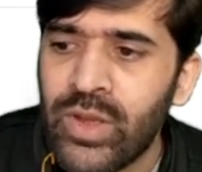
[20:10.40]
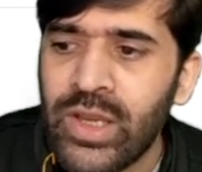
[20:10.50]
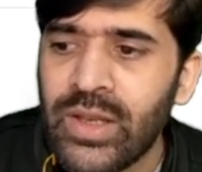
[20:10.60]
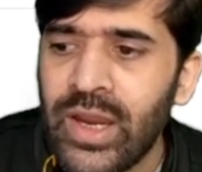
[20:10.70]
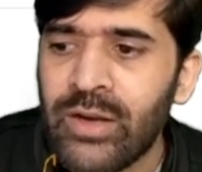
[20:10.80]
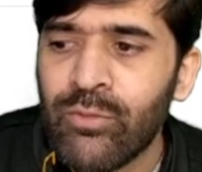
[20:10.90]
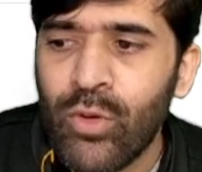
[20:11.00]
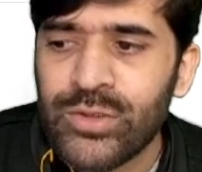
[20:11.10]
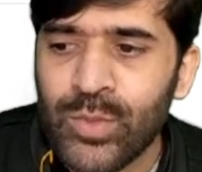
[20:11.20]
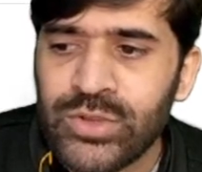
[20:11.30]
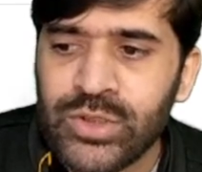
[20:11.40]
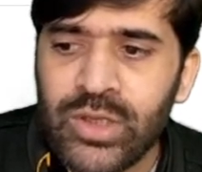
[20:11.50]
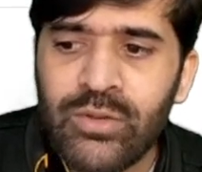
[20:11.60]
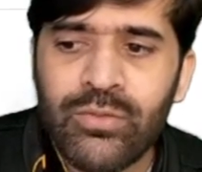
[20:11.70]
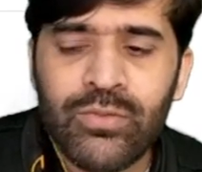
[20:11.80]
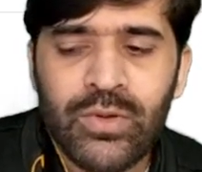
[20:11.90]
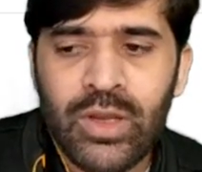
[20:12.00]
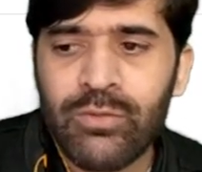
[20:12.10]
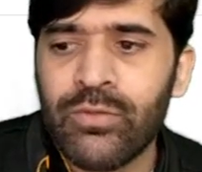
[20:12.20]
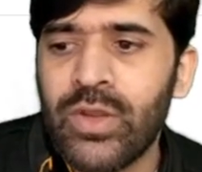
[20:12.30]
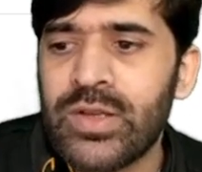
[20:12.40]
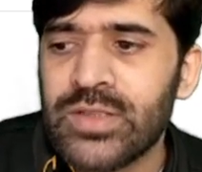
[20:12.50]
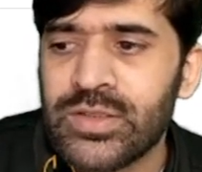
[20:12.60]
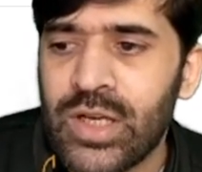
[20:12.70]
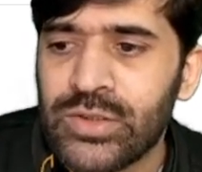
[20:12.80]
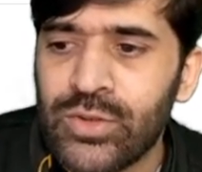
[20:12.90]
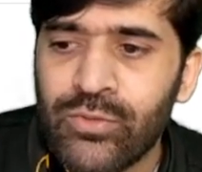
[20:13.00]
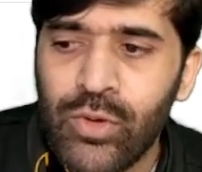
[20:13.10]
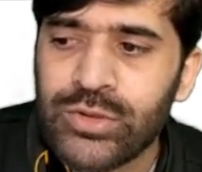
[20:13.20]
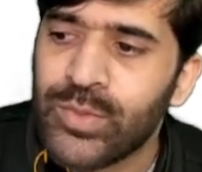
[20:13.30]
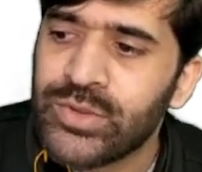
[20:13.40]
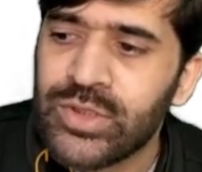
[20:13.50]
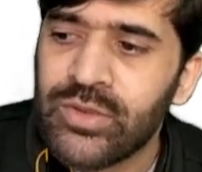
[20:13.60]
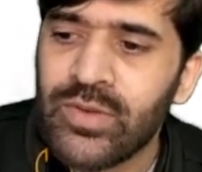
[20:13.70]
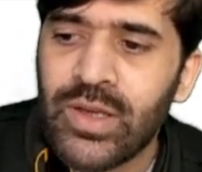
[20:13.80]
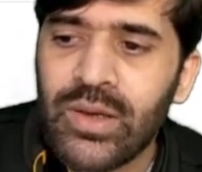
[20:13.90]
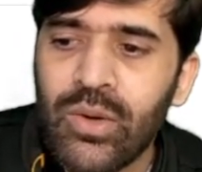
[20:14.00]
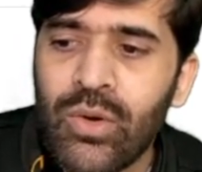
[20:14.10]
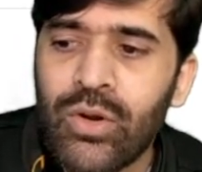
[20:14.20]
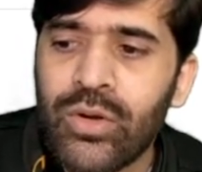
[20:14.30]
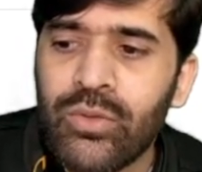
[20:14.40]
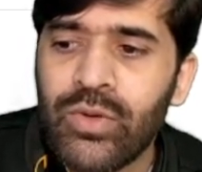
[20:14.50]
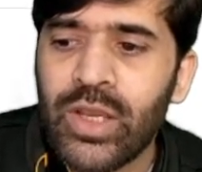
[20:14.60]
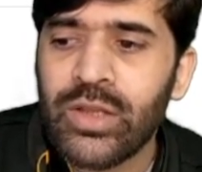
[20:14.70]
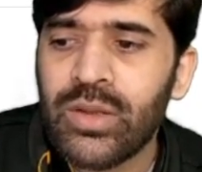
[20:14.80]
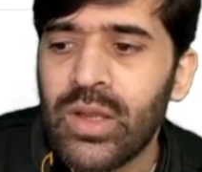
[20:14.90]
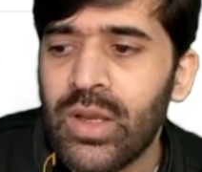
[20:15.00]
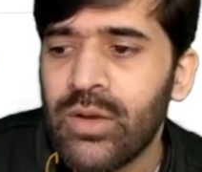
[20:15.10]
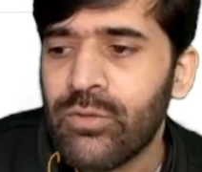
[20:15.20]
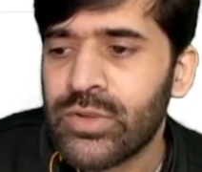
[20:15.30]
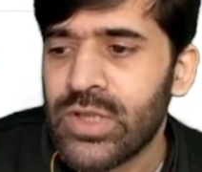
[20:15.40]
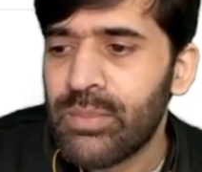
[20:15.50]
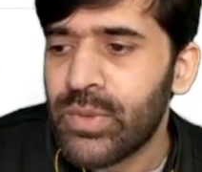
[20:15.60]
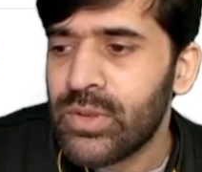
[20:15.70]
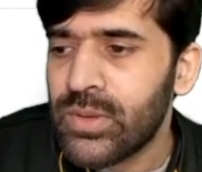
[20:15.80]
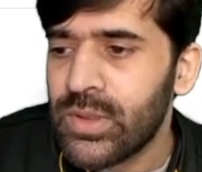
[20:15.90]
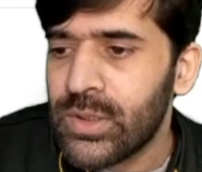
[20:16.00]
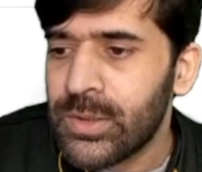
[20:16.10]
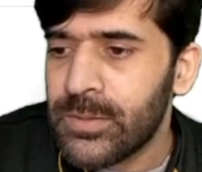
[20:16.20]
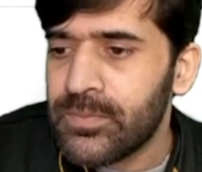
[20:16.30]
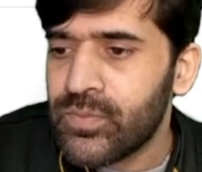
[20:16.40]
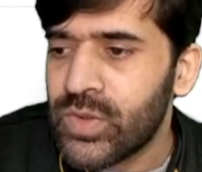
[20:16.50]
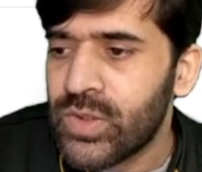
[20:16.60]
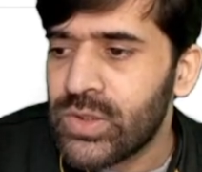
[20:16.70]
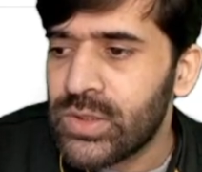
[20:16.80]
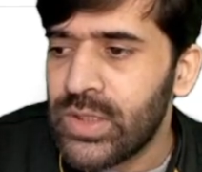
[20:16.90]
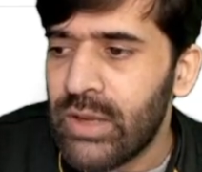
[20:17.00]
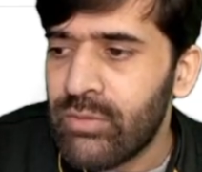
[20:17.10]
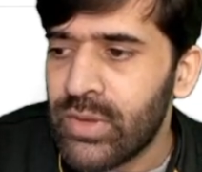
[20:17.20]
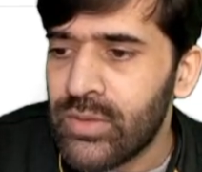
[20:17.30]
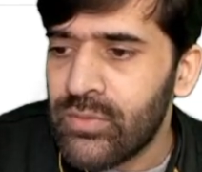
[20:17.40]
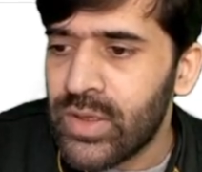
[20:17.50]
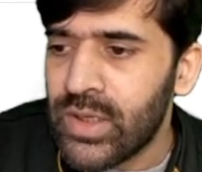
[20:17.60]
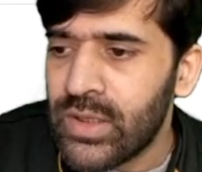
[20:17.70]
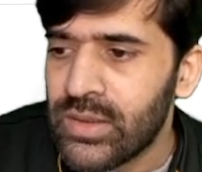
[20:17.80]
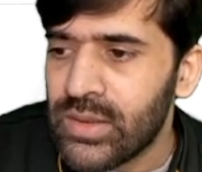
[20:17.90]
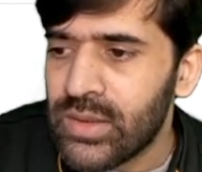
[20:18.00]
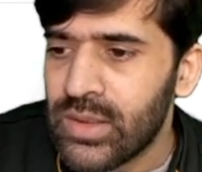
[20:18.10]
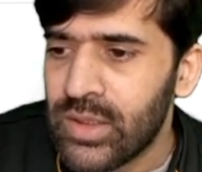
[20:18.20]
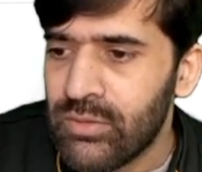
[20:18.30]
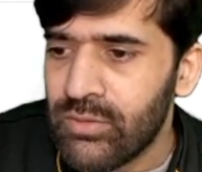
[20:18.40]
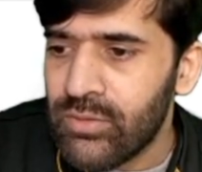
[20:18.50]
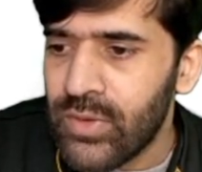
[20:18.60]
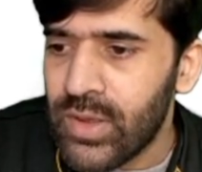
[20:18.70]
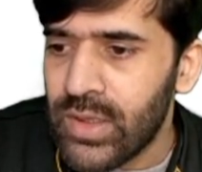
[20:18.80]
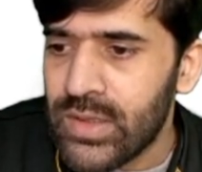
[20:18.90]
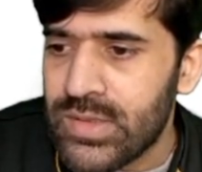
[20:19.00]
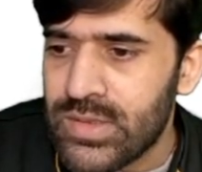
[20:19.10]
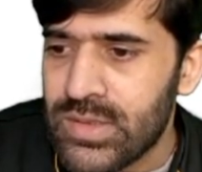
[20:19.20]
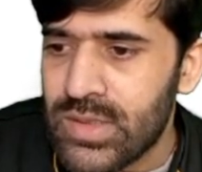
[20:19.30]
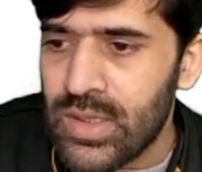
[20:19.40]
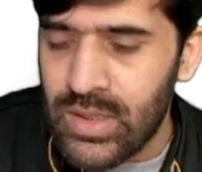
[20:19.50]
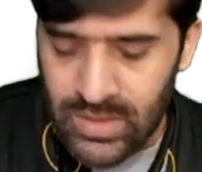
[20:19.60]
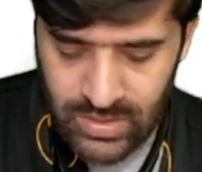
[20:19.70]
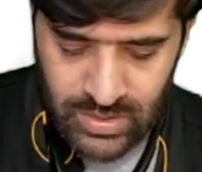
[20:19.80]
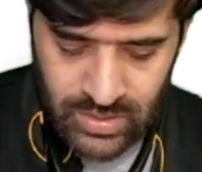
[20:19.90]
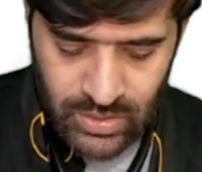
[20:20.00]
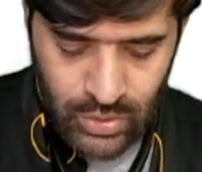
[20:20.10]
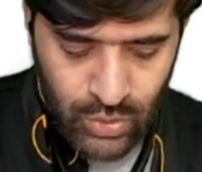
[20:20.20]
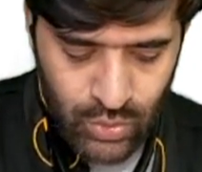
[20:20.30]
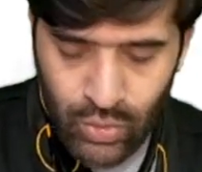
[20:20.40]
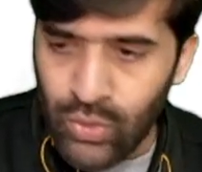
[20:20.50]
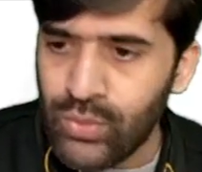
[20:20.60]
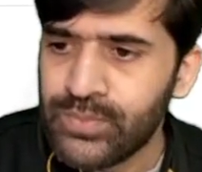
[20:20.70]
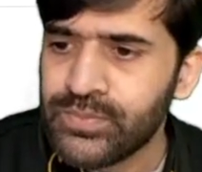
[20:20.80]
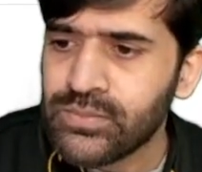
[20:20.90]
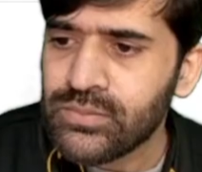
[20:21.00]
we can add false positive if there's a chance of false positive, or we can, for example, the level we can give is low.